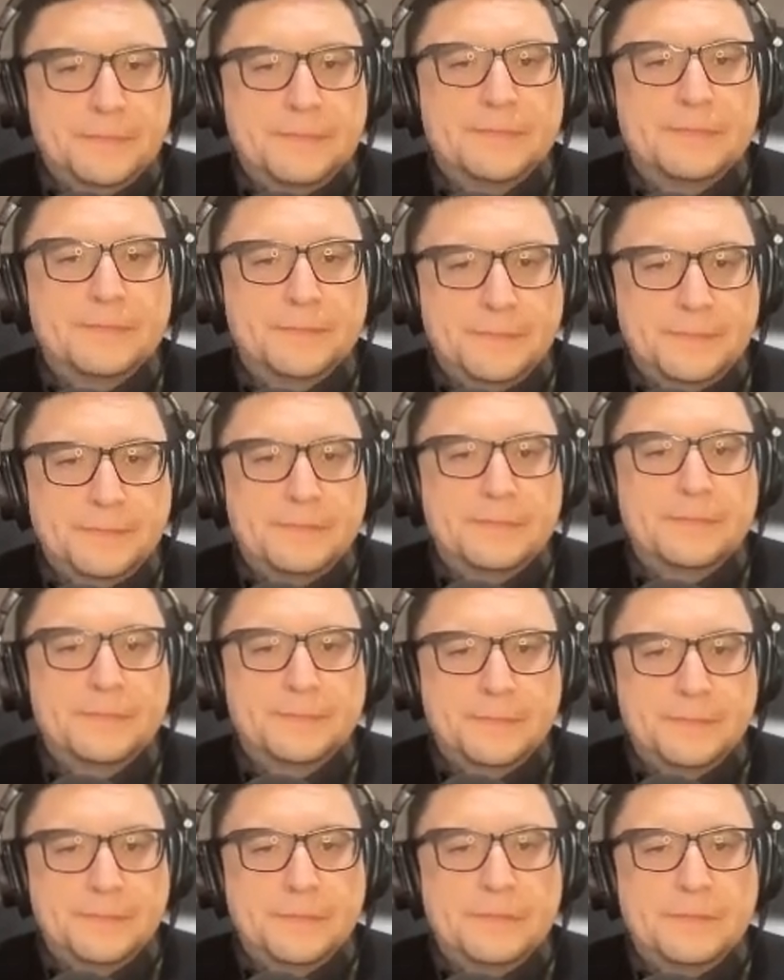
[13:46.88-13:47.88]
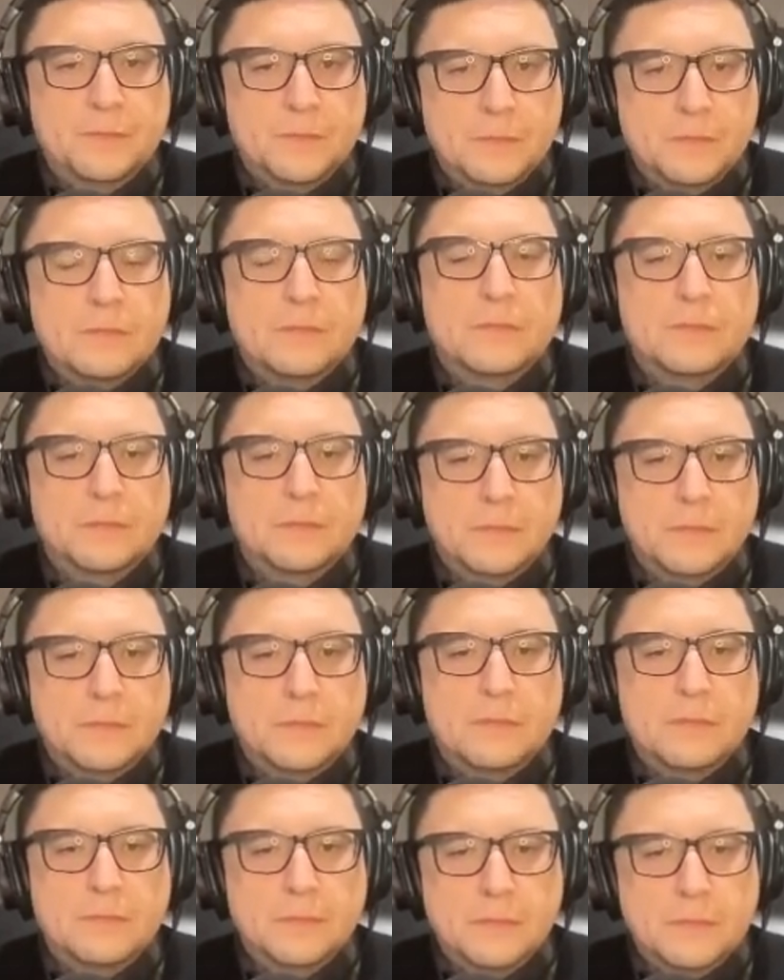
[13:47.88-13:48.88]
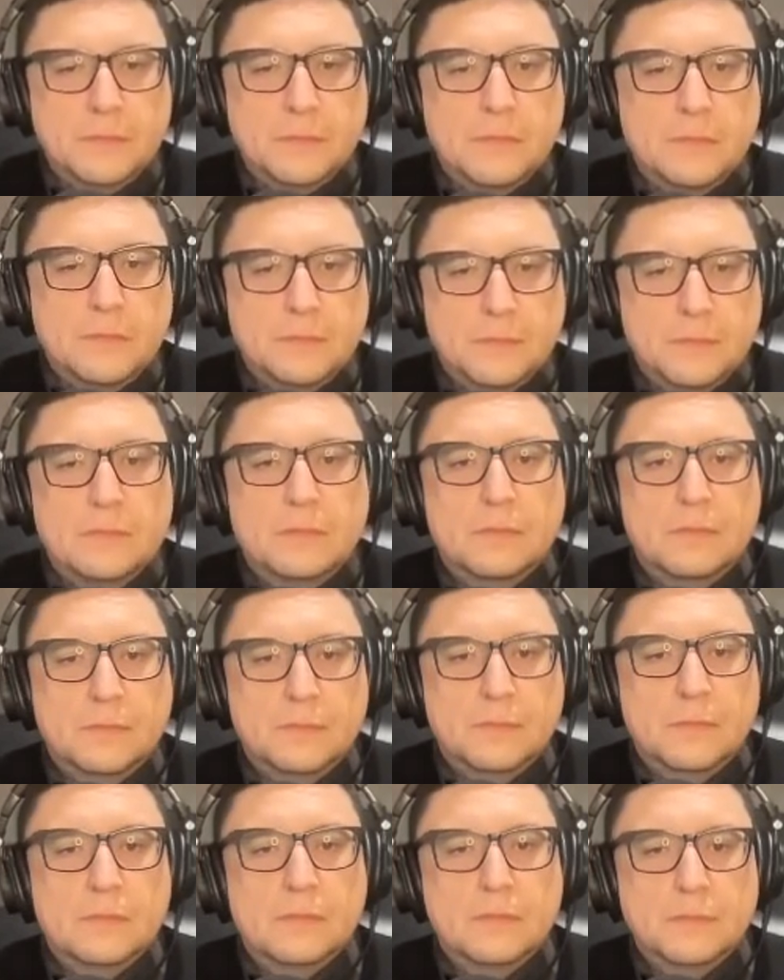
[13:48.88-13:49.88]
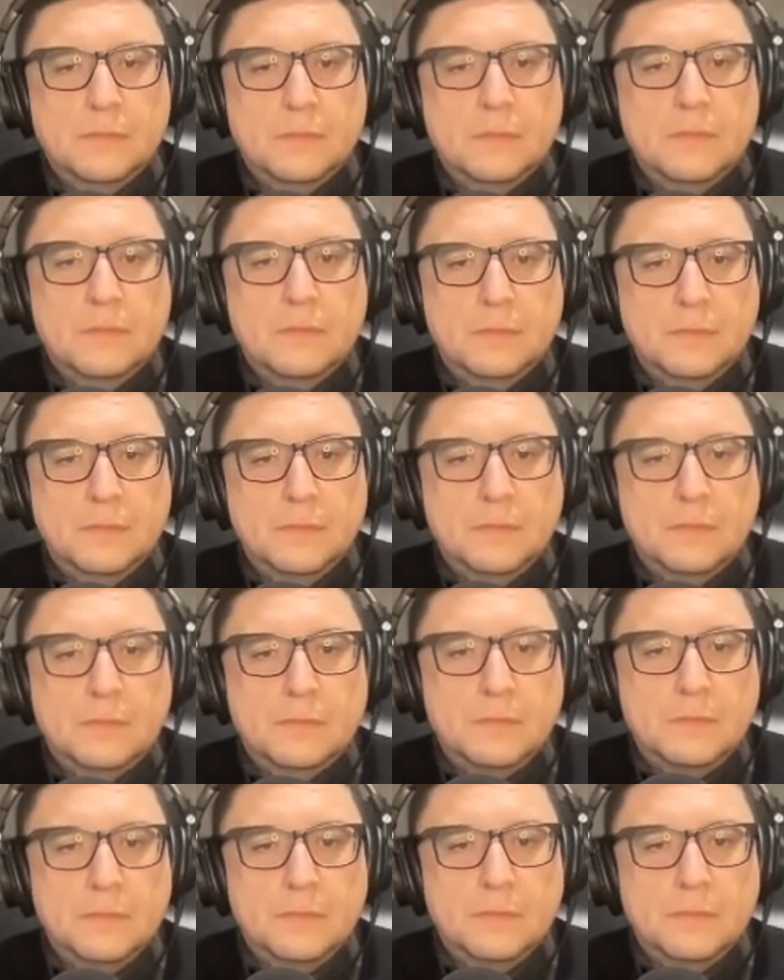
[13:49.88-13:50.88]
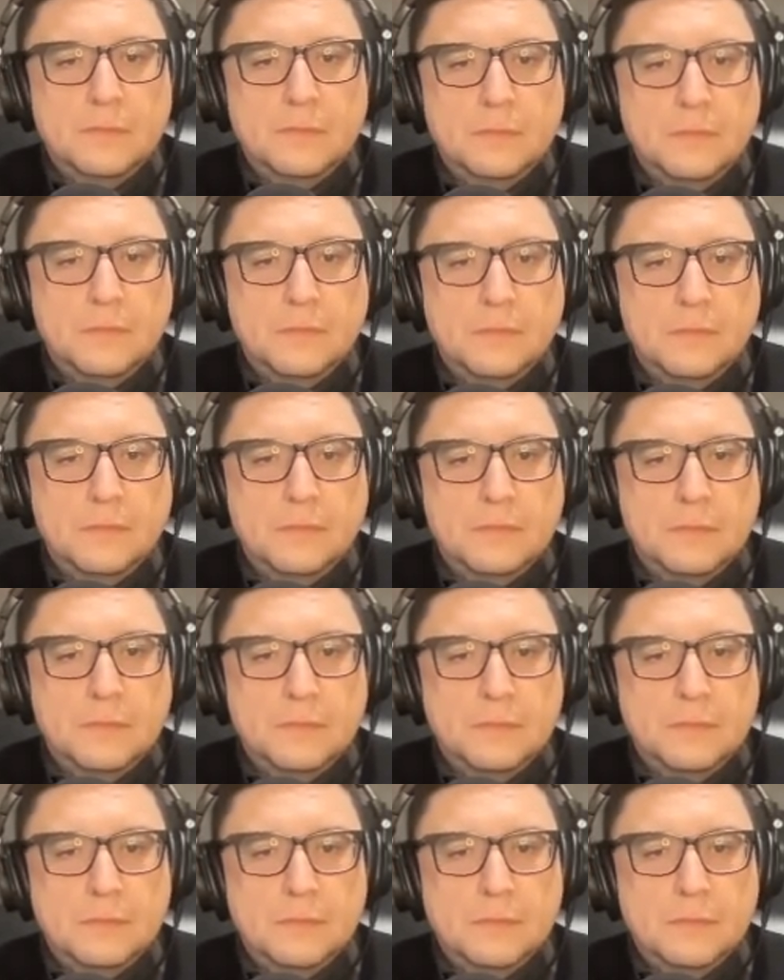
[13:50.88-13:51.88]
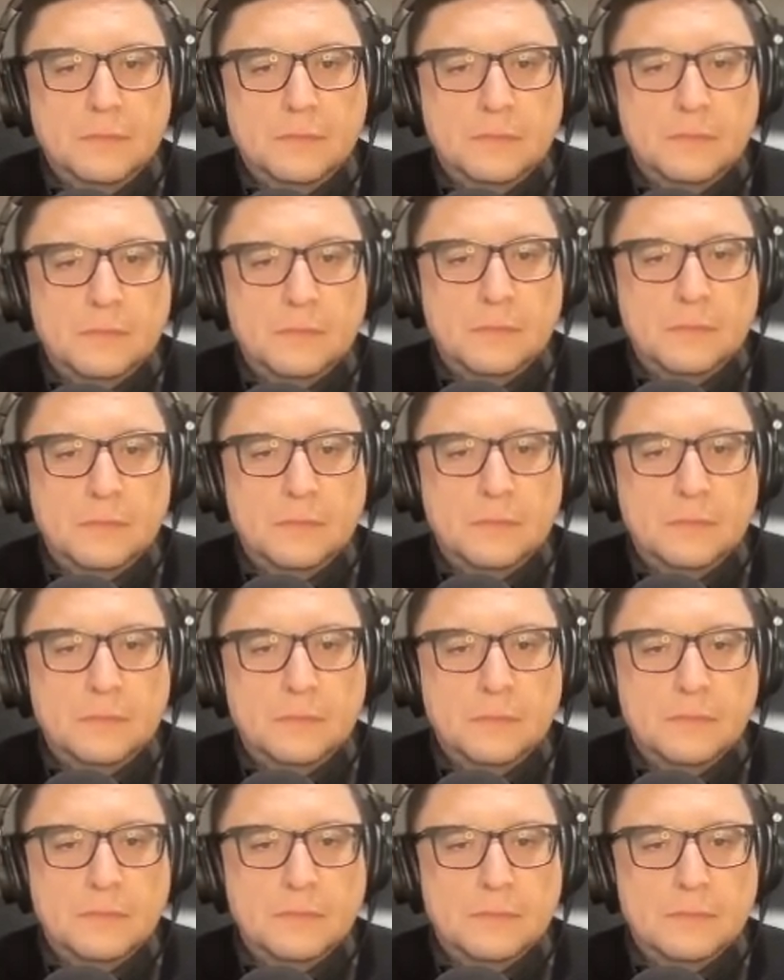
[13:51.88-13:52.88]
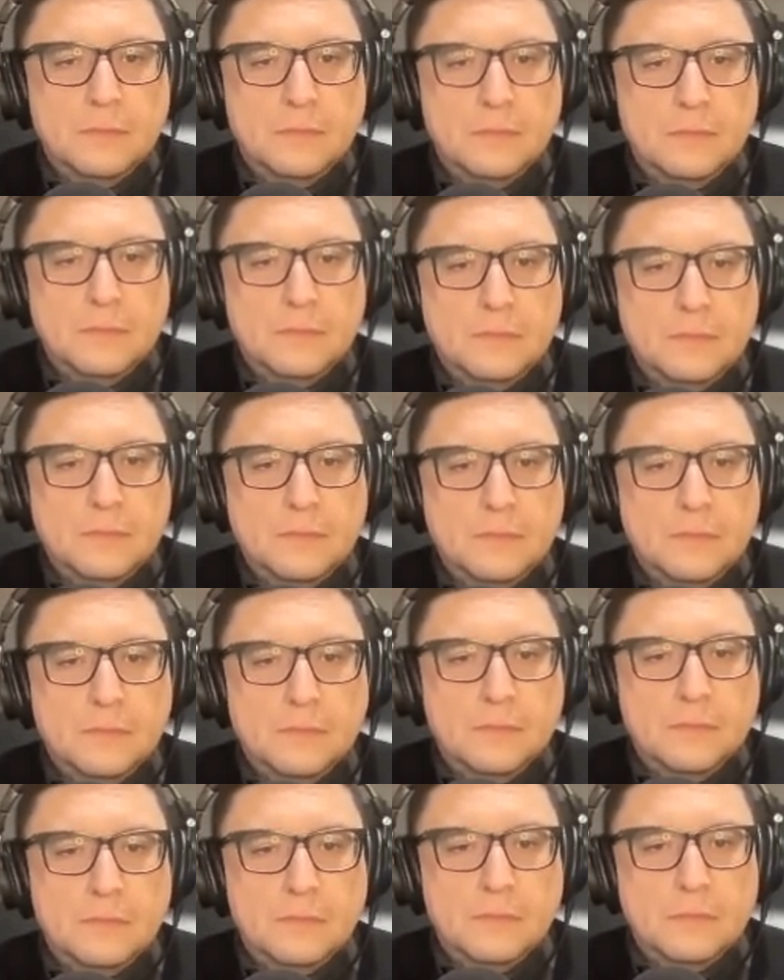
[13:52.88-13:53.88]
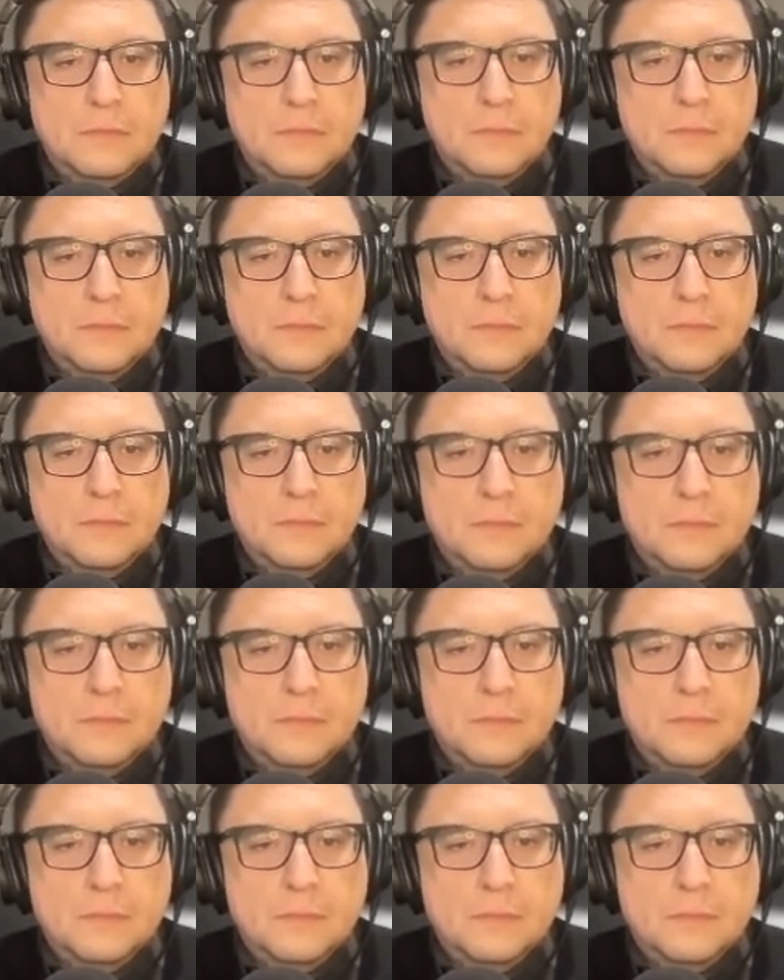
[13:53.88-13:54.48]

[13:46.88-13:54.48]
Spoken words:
The person shown says nothing.